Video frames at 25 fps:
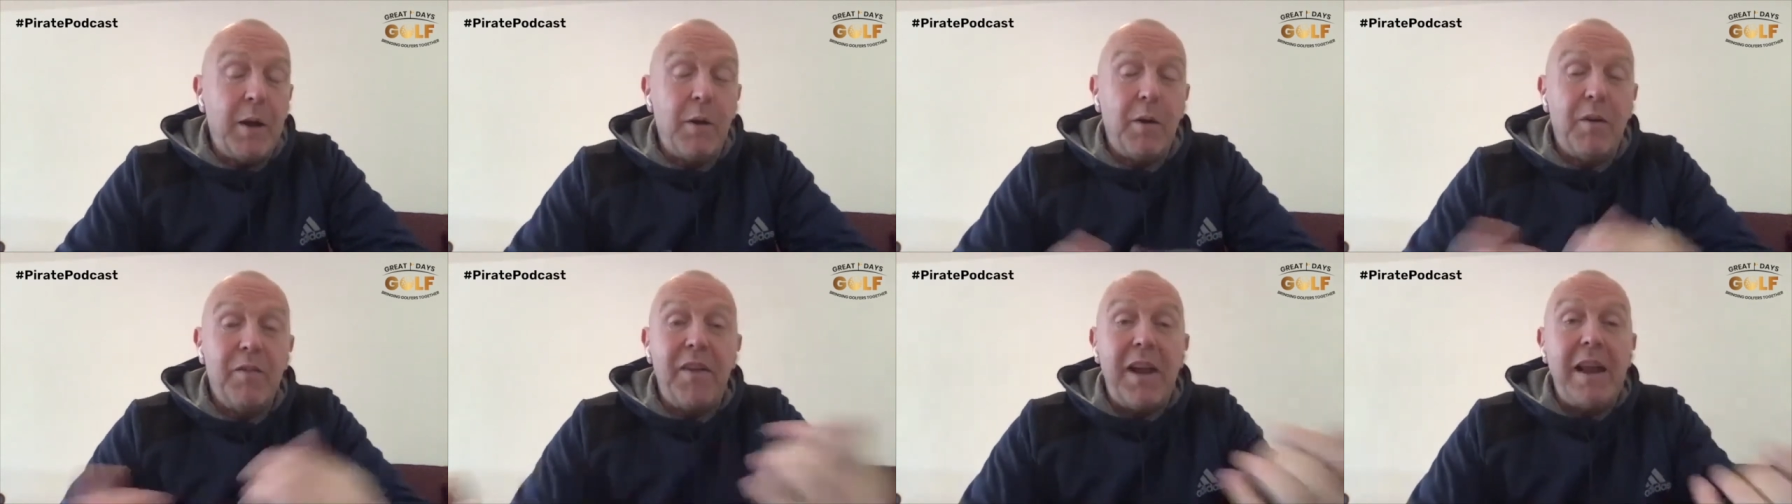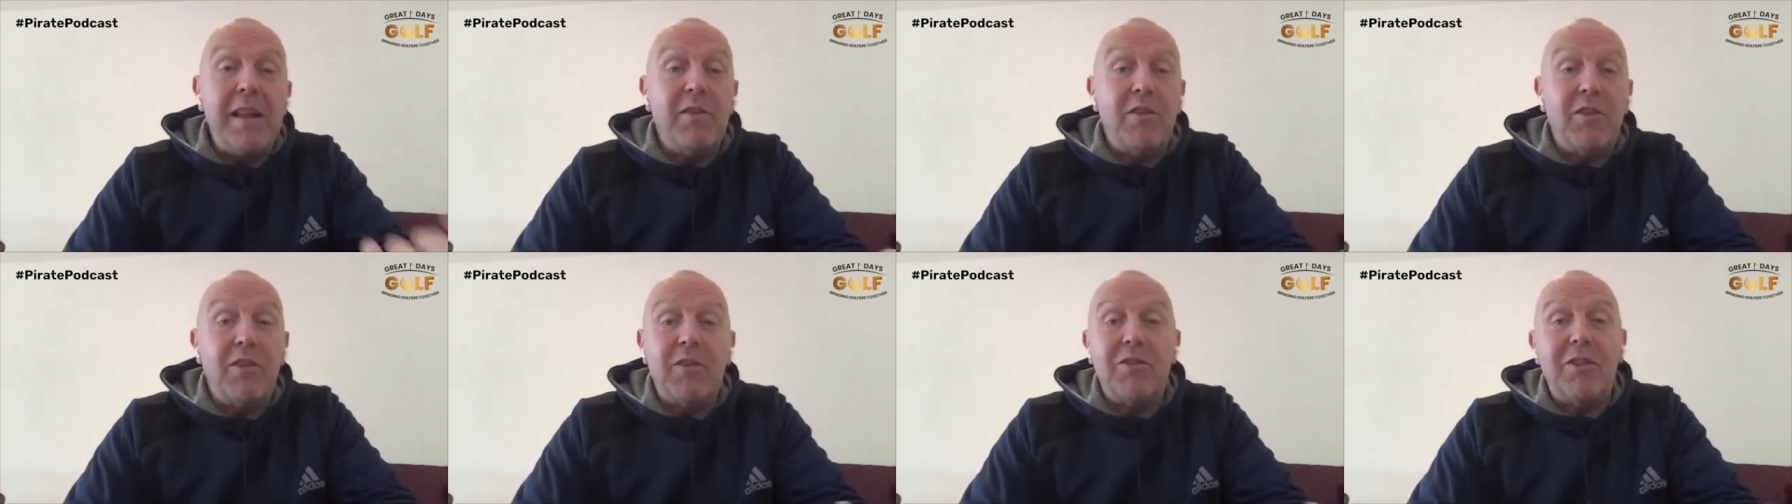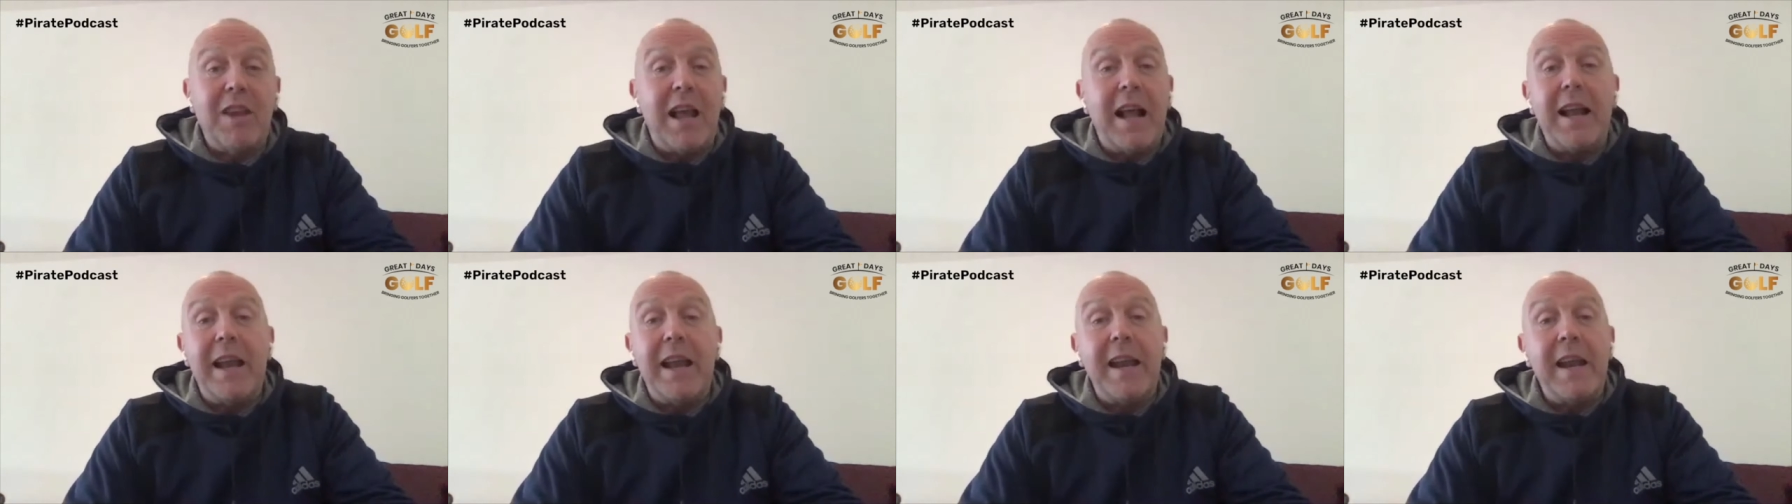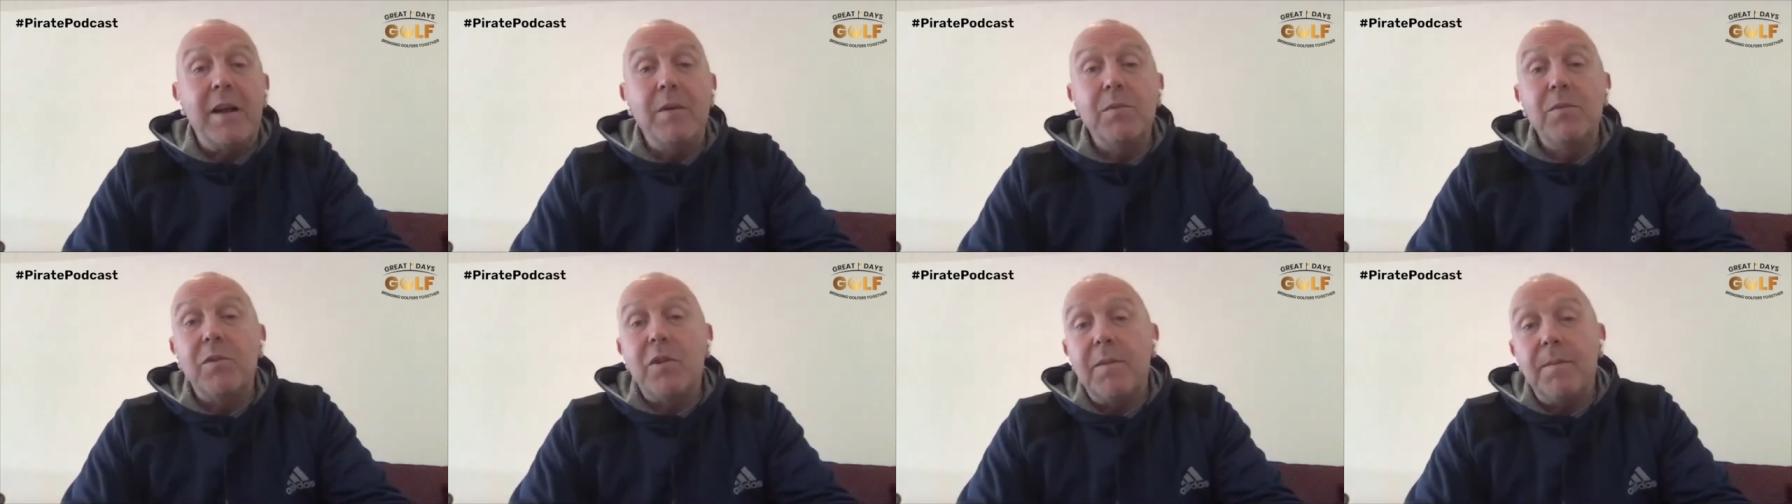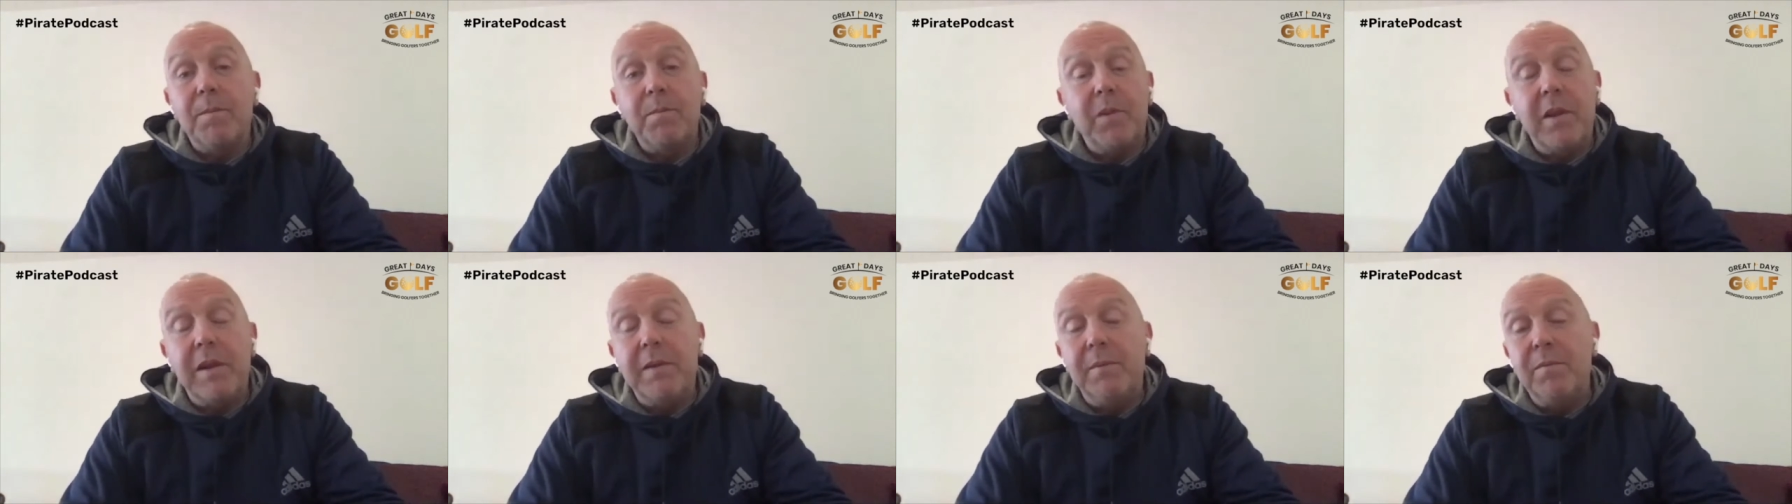Our events mm. are selling out.
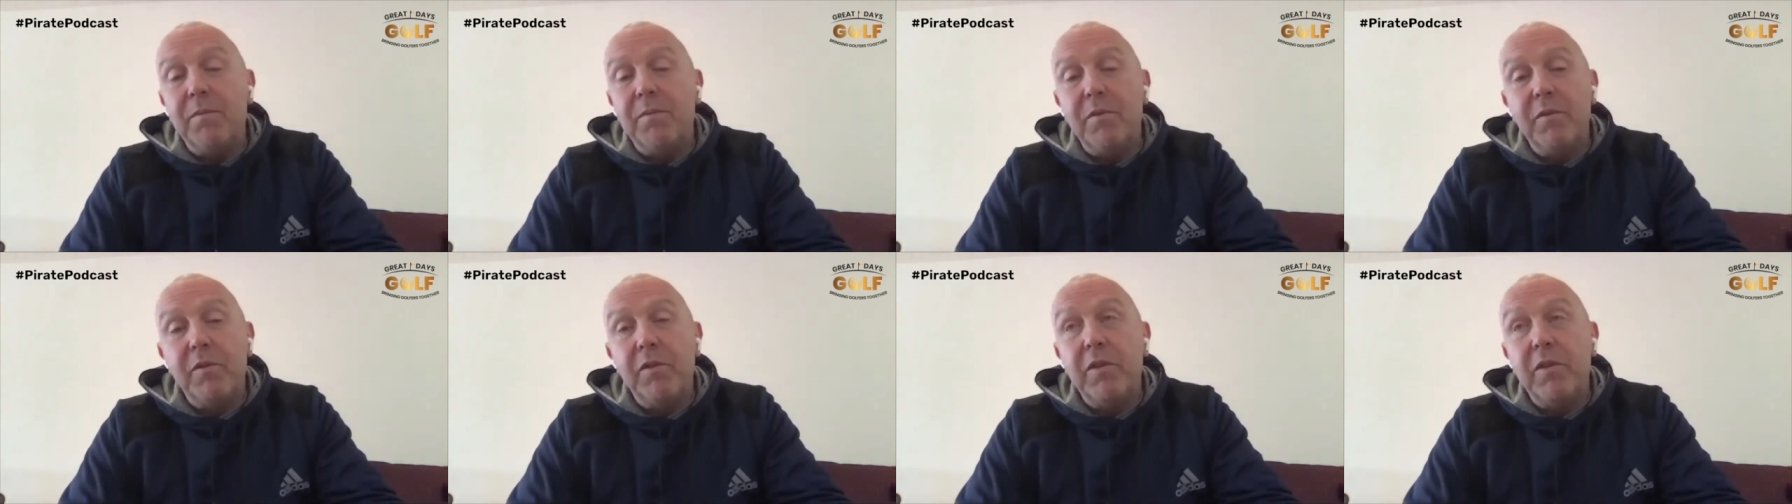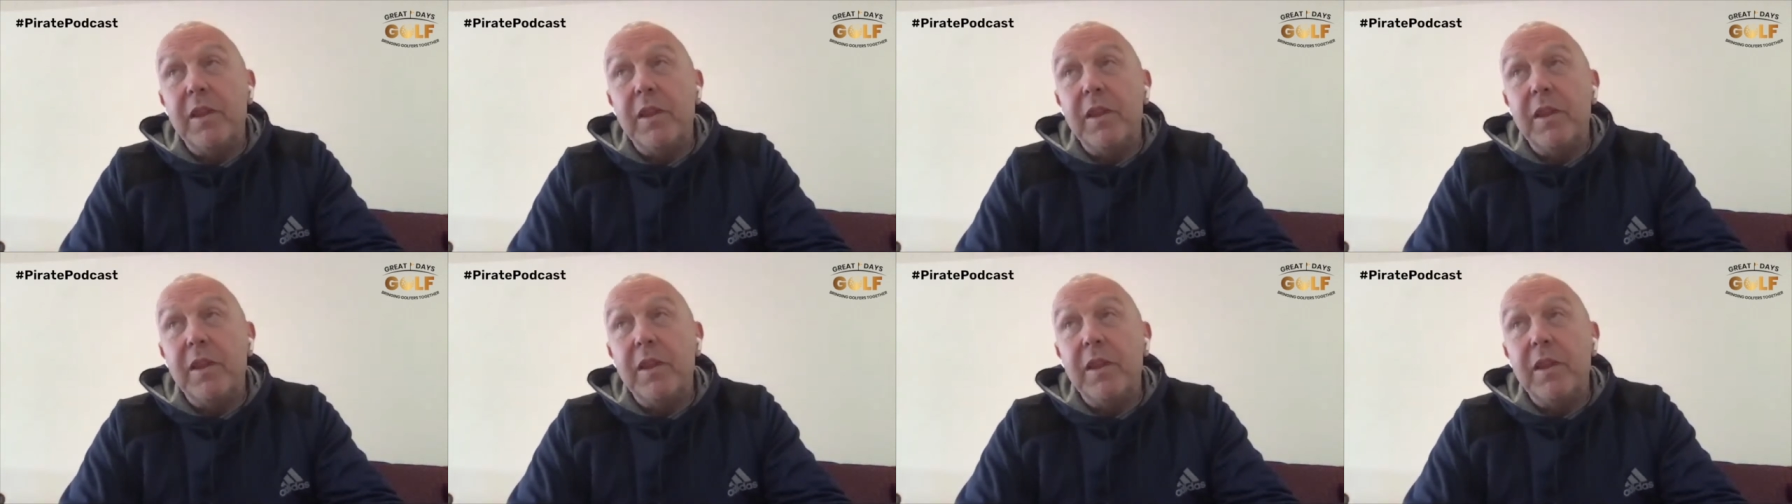They